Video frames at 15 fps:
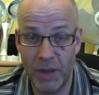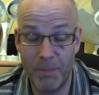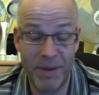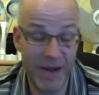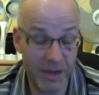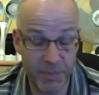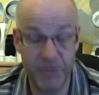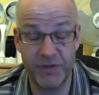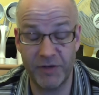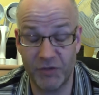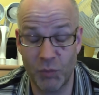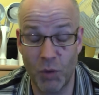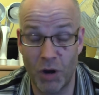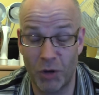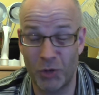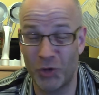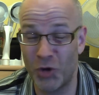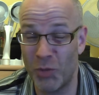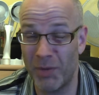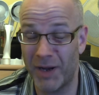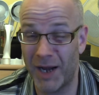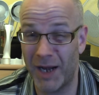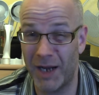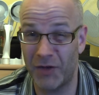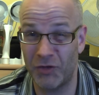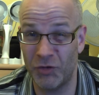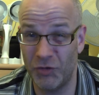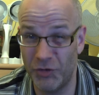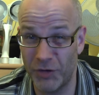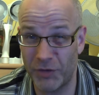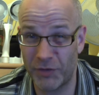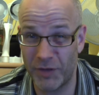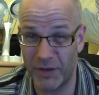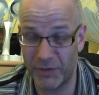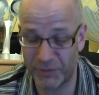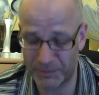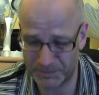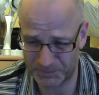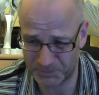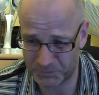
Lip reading: be in a position where I could do my collection justice,